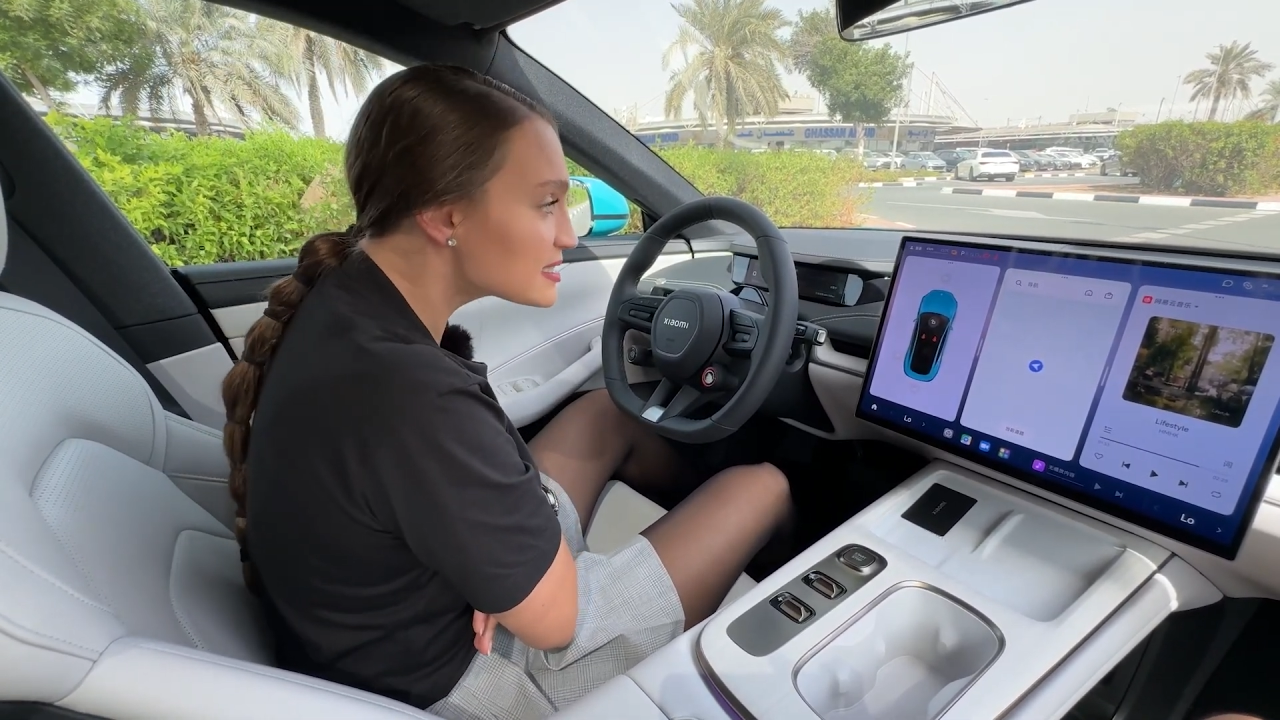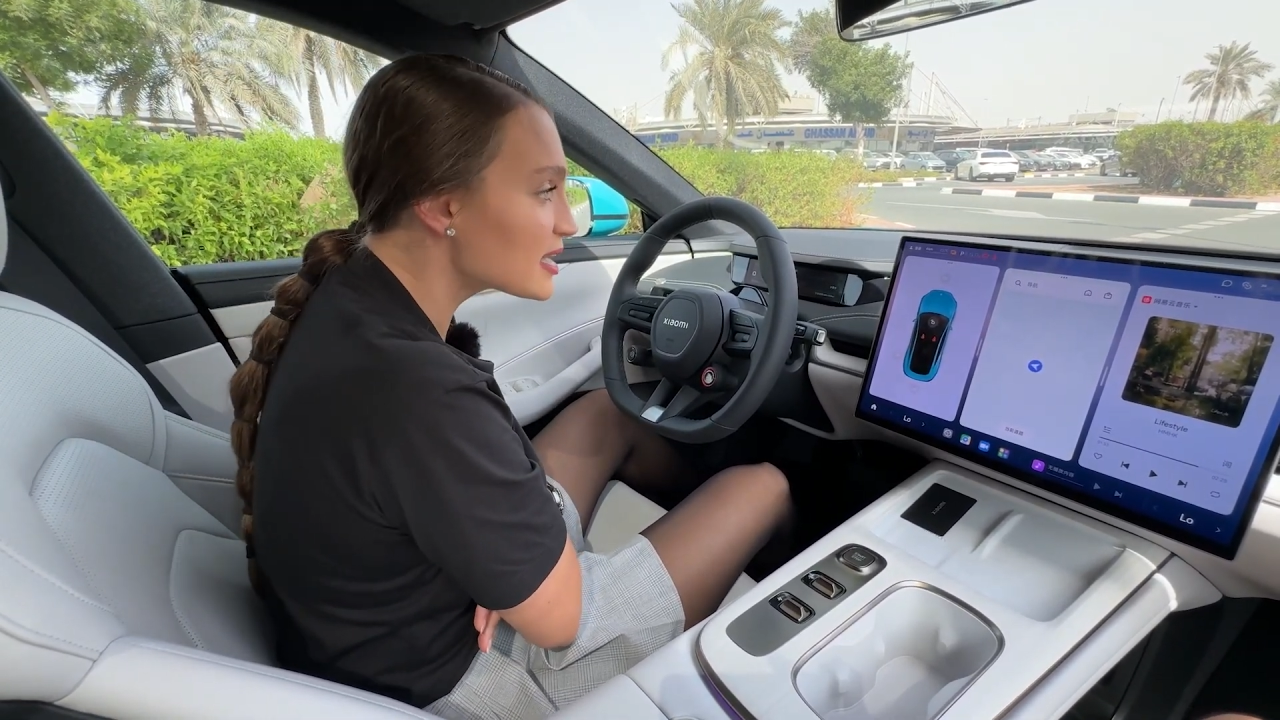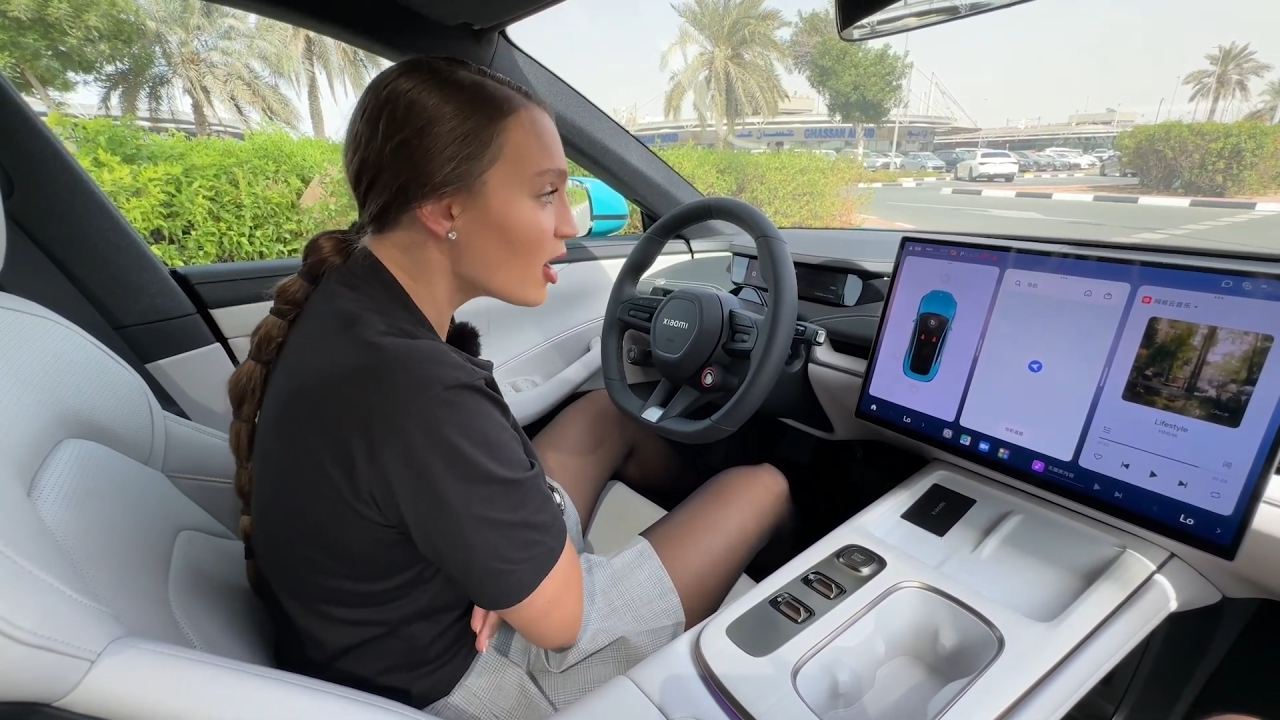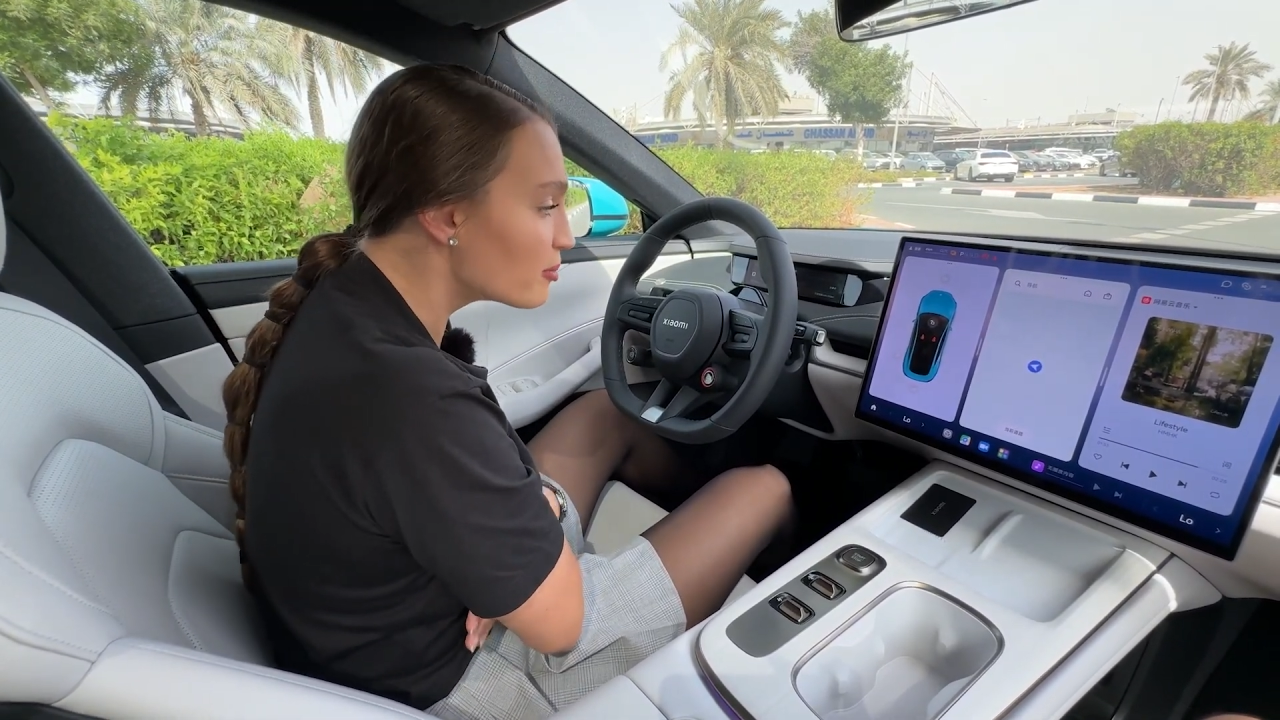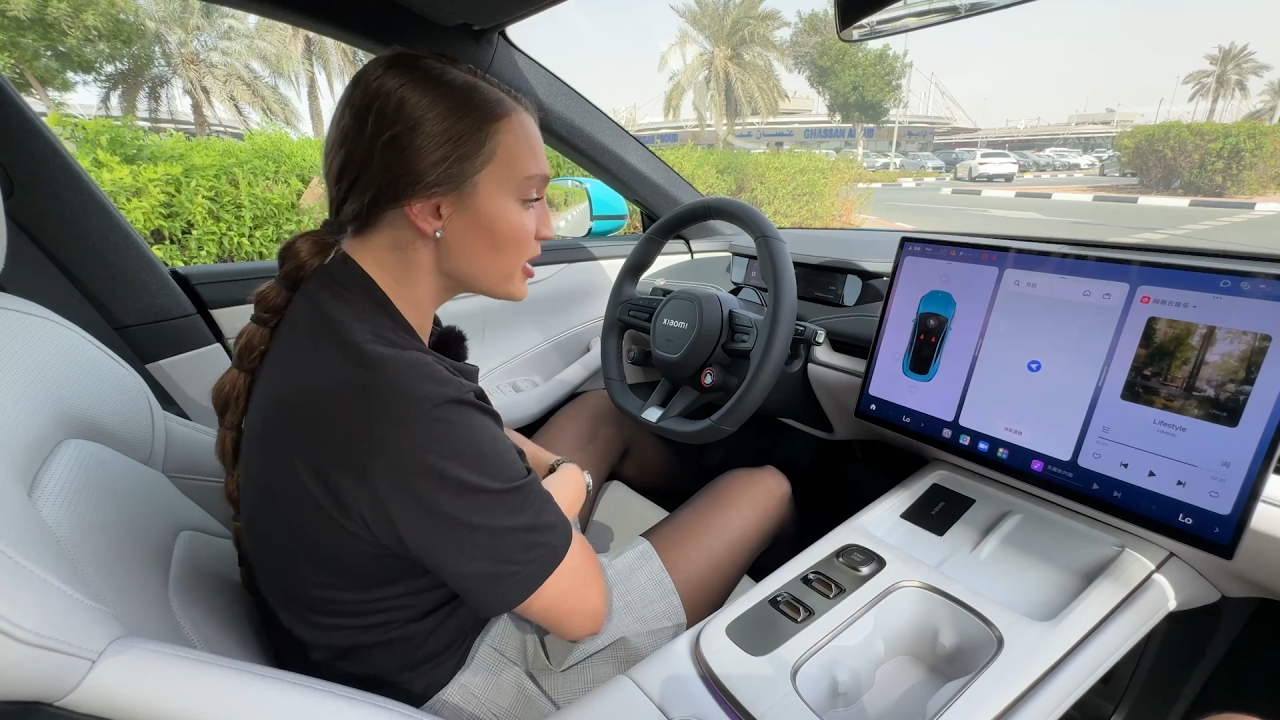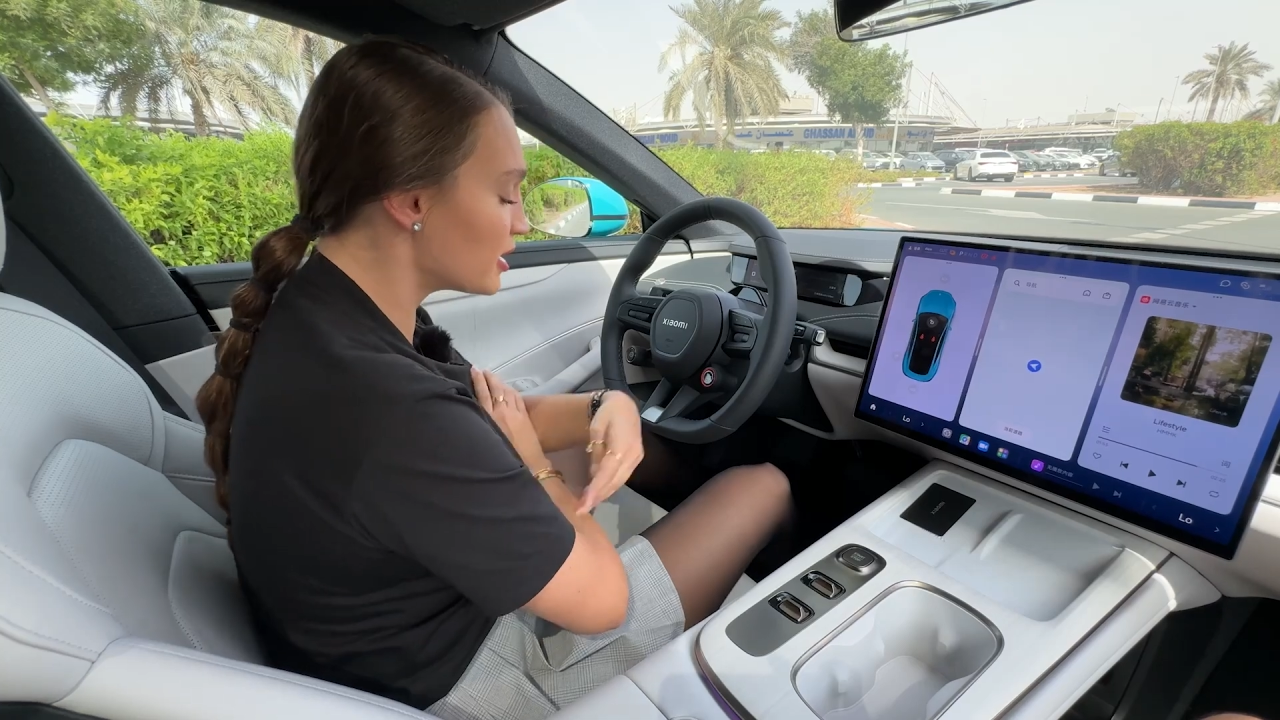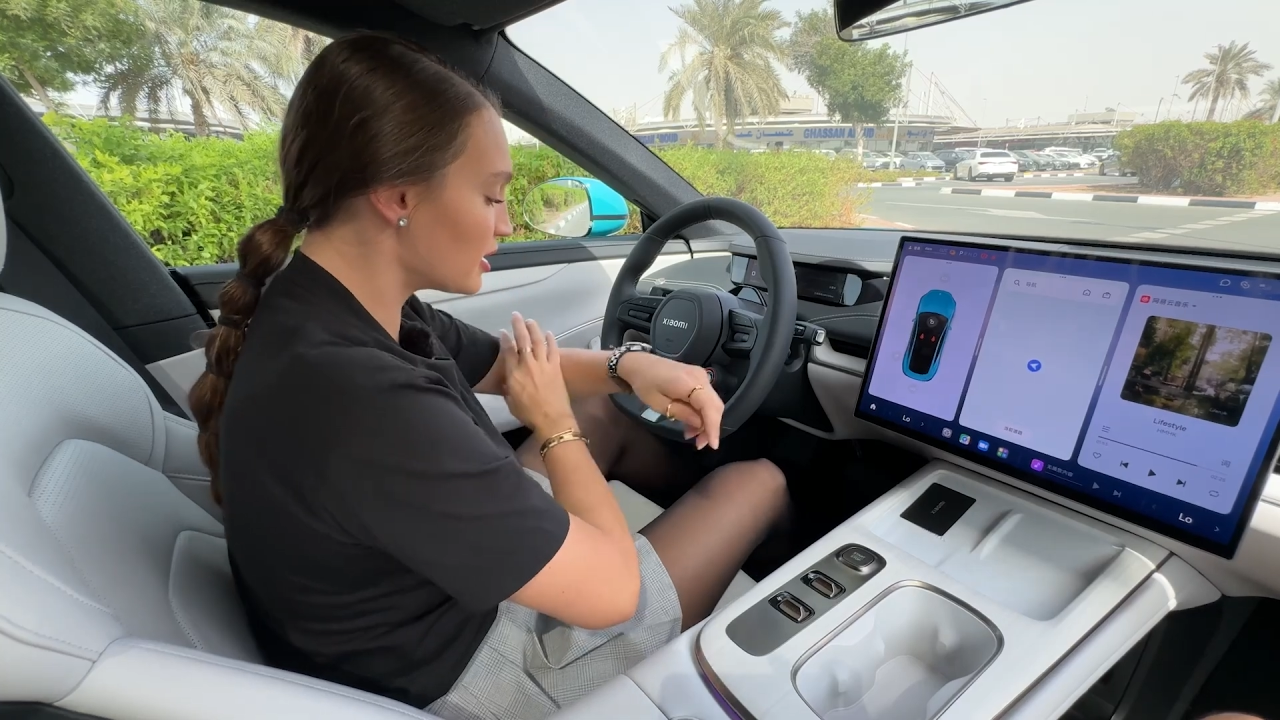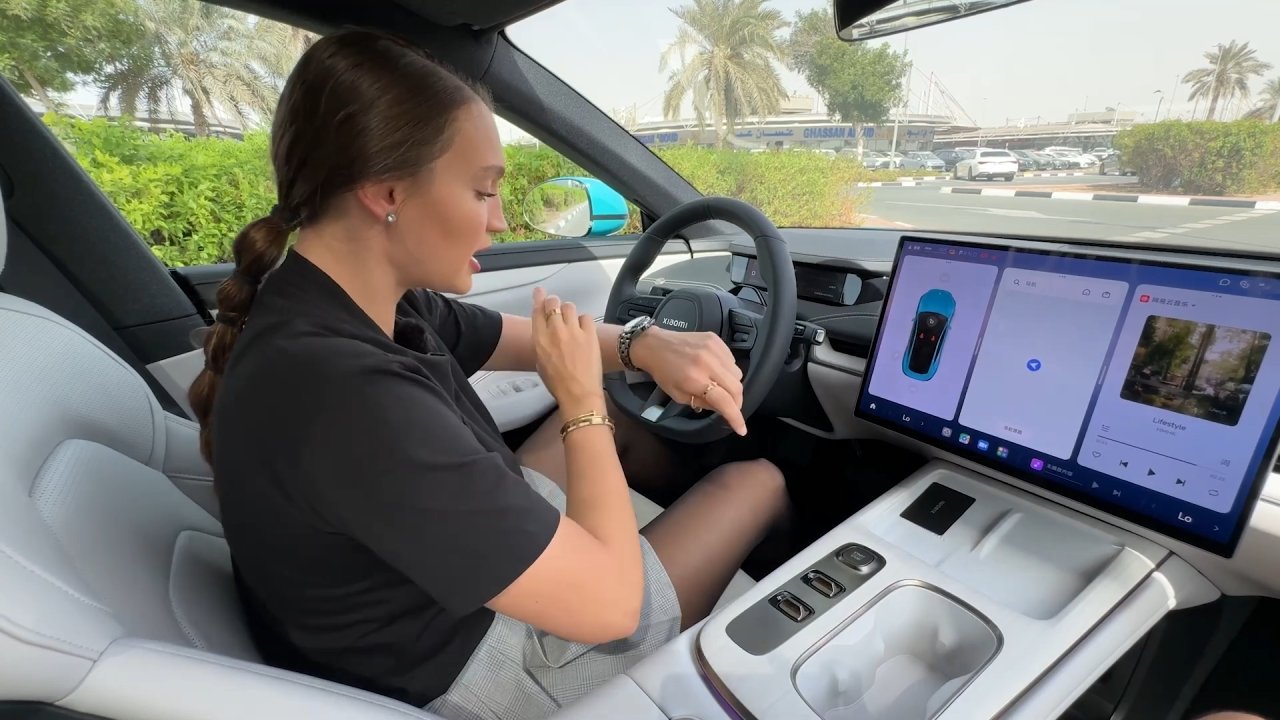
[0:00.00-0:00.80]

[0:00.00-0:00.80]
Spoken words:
Xiaomi,